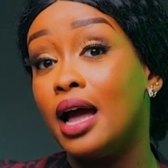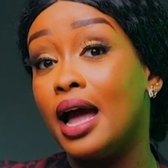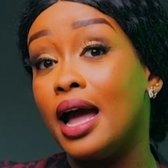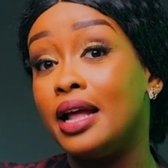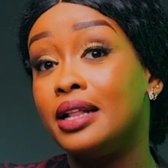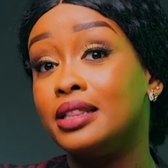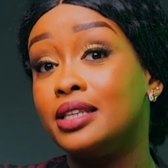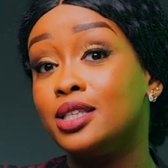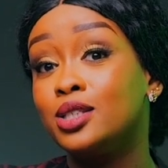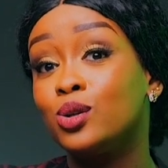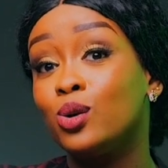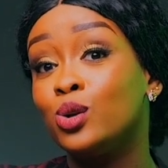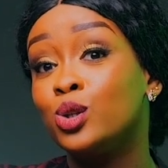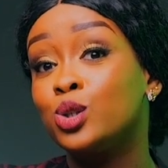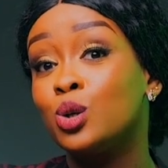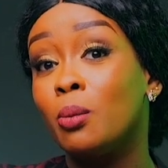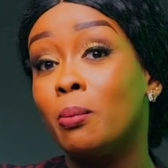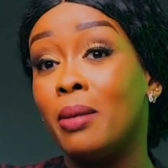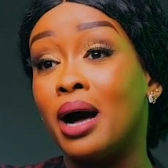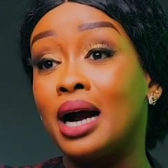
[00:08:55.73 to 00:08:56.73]
And this
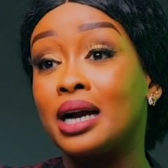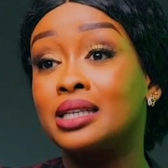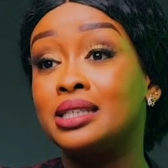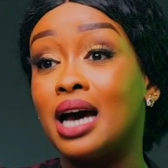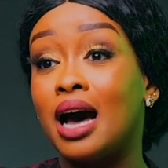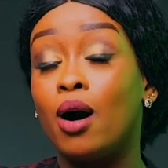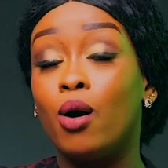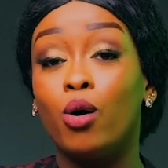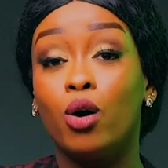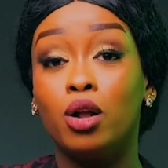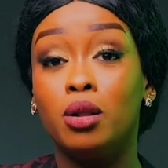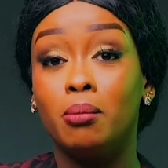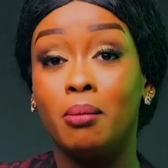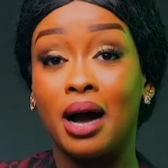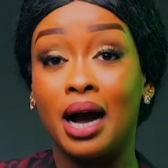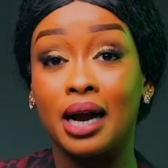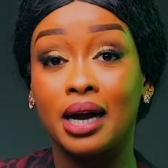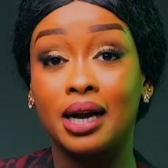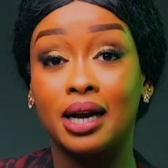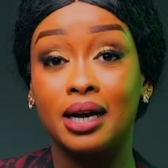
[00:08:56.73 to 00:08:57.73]
also marked a
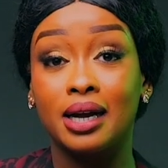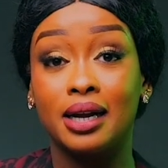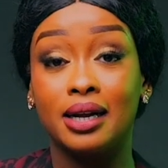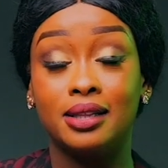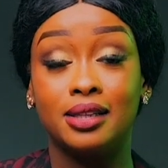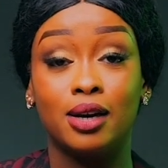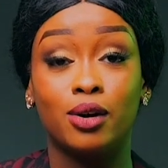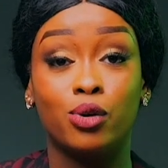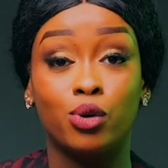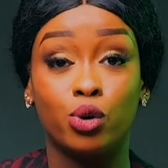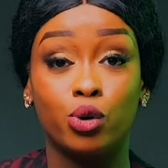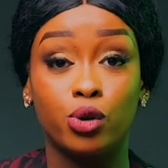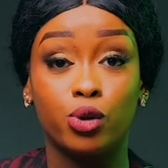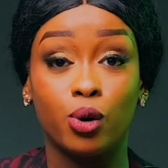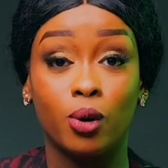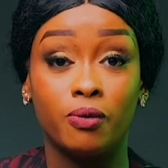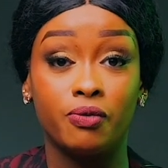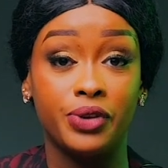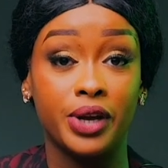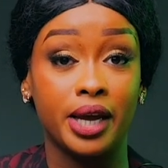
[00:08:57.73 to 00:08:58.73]
hallmark in the growth
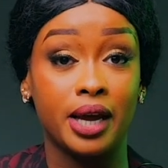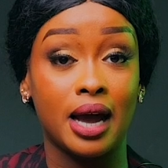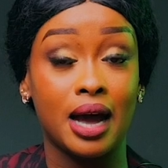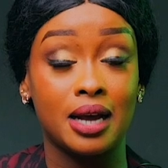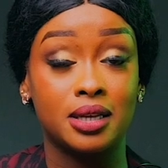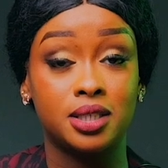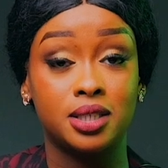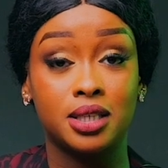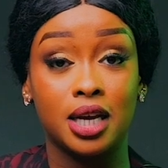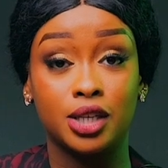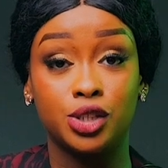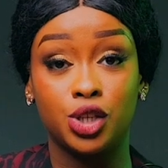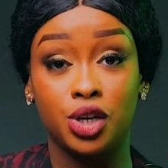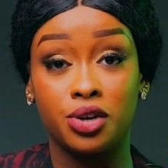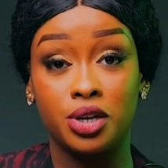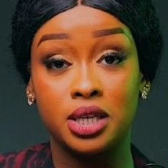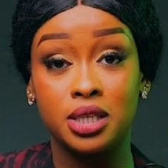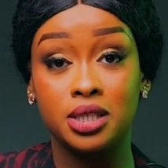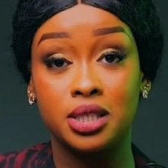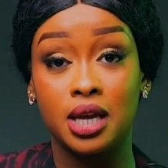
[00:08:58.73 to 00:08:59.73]
of the heart
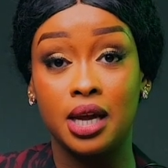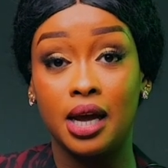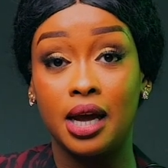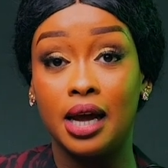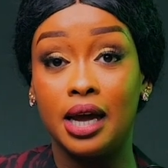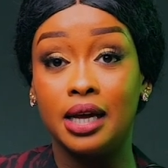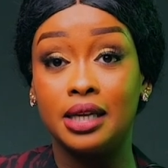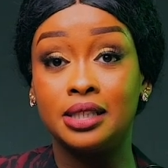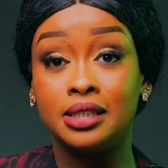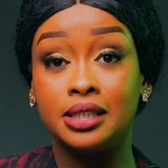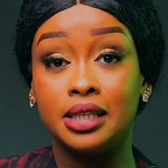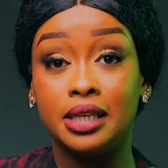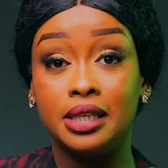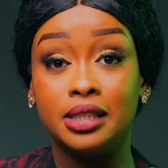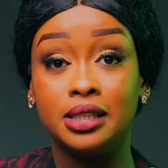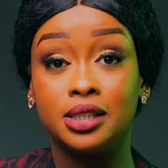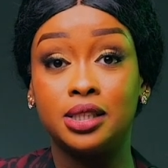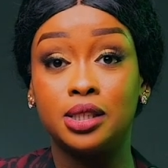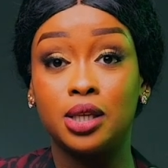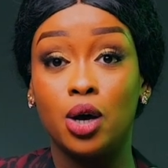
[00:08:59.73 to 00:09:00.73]
surgeries,
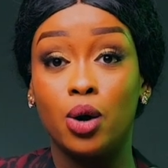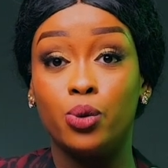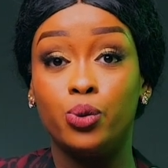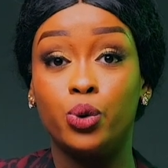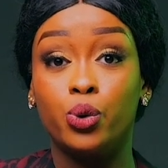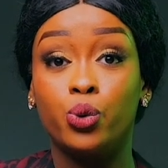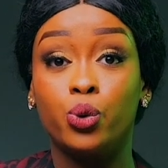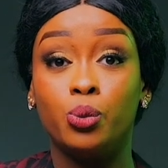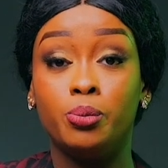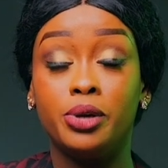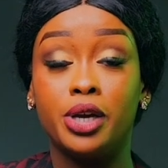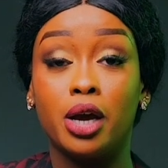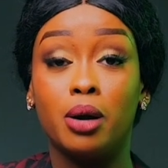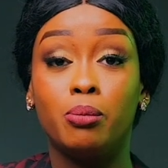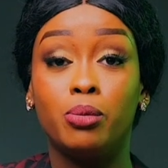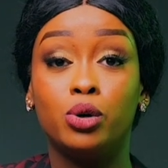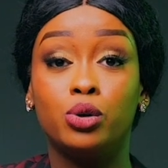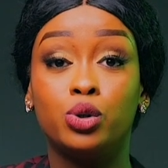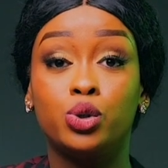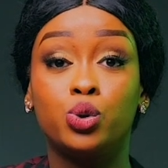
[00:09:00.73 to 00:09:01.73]
since we could be
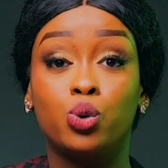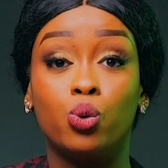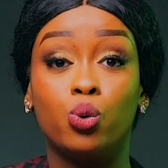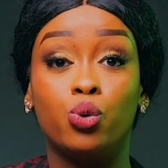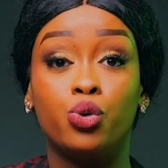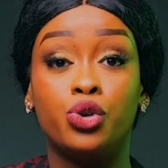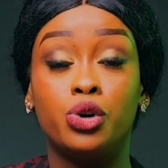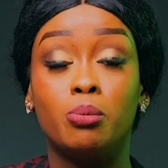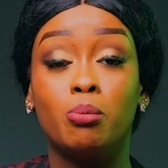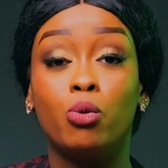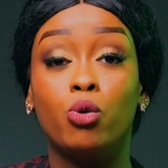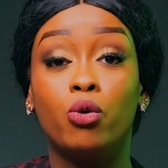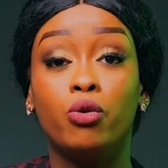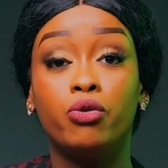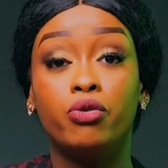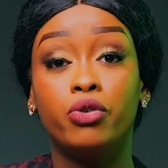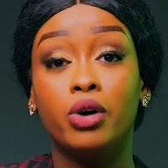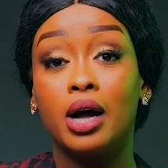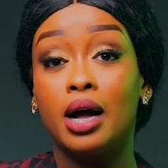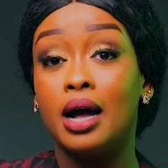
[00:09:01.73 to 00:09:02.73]
able to
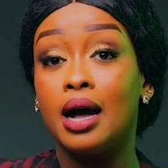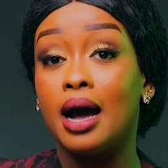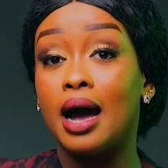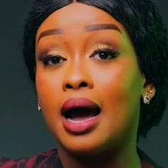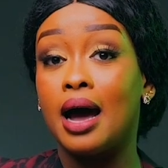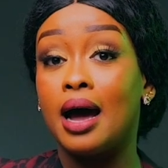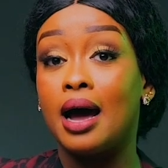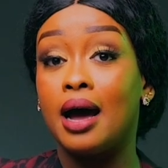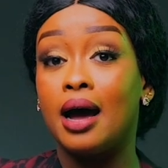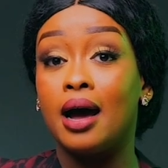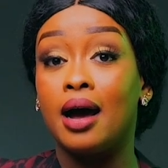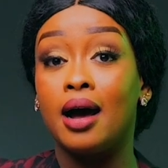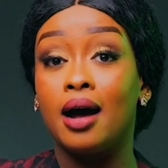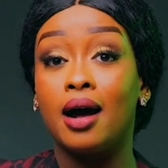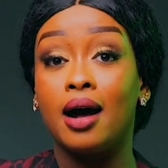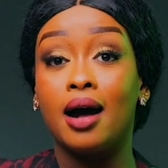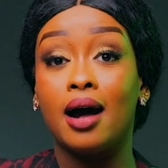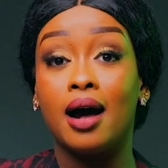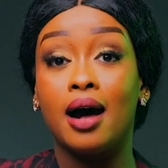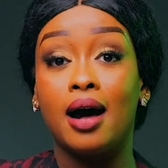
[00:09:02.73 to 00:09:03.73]
remove
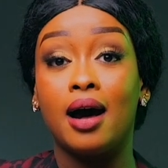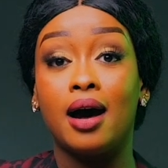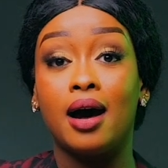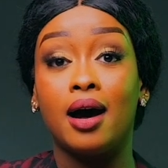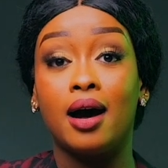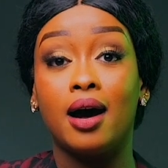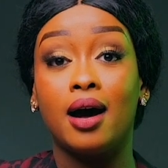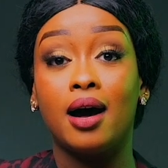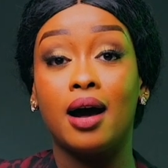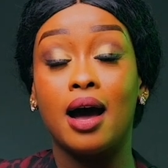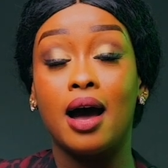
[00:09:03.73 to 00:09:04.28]
a